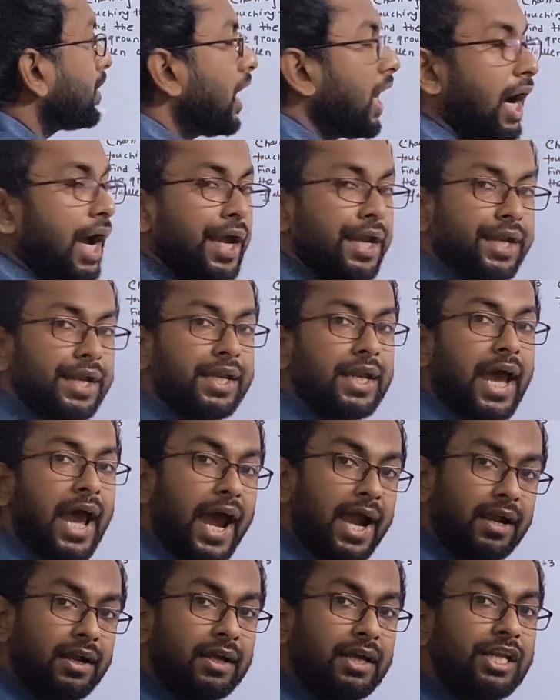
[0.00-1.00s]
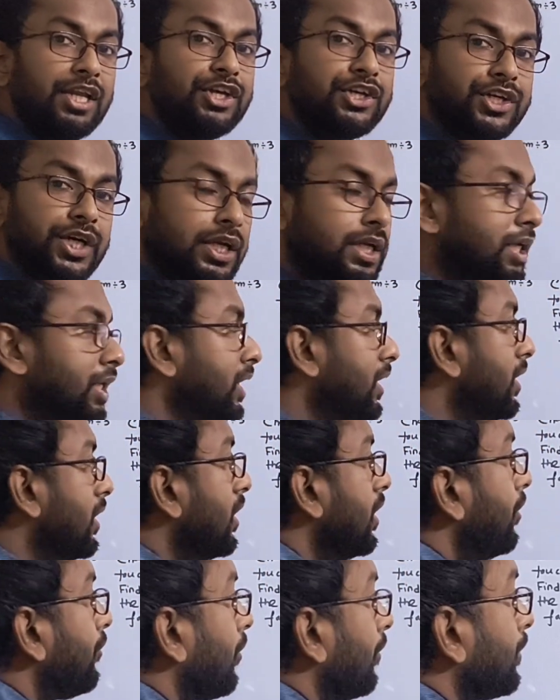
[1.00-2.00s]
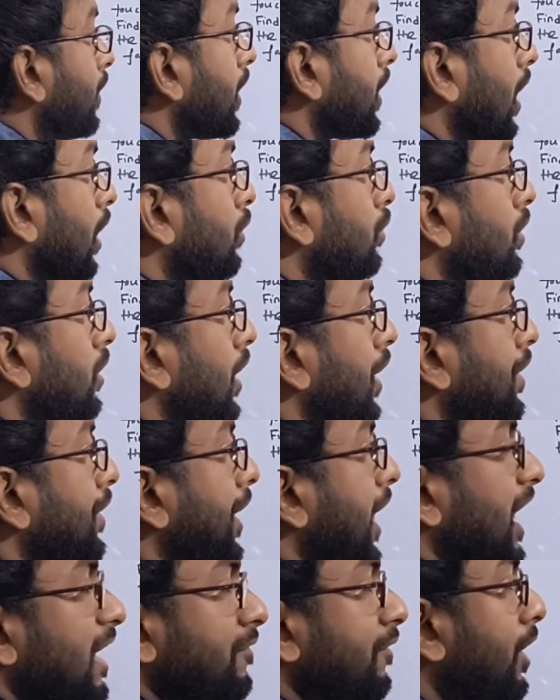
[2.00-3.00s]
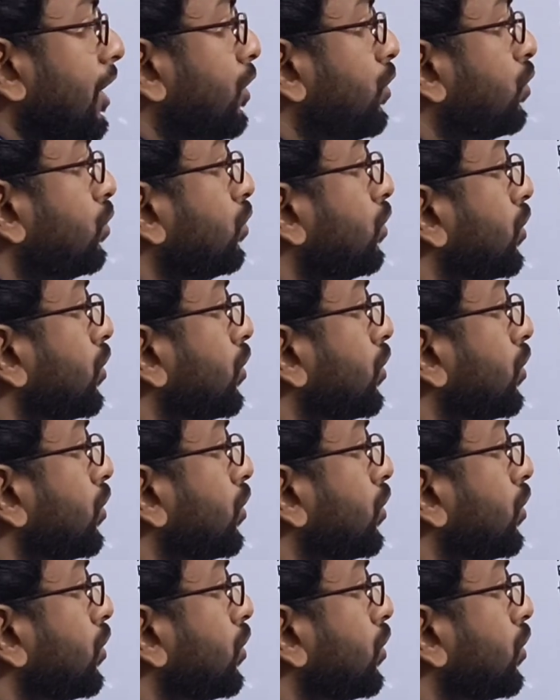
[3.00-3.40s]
the height it had initially from the ground? That is L by 2.